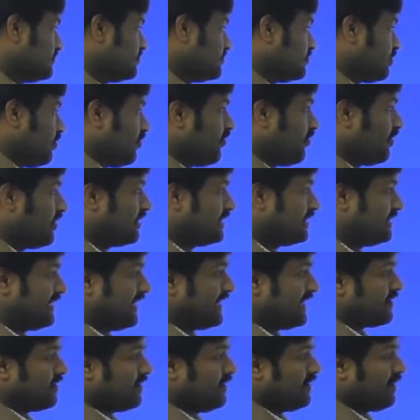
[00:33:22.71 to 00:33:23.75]
So
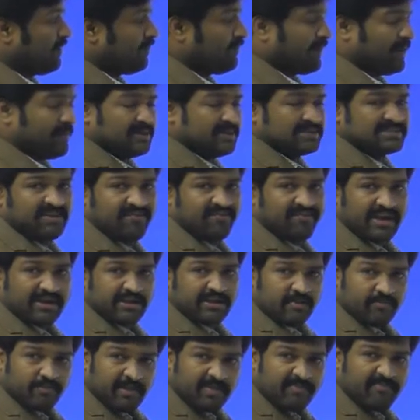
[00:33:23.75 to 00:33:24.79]
there by means of
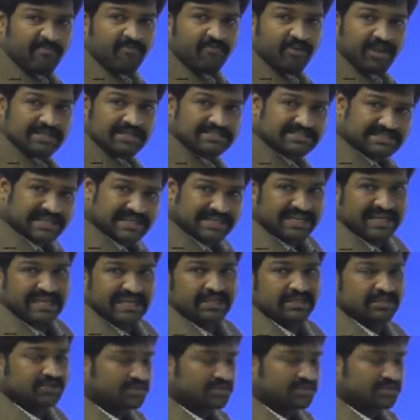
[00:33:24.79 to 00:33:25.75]
vacuum pump we are sucking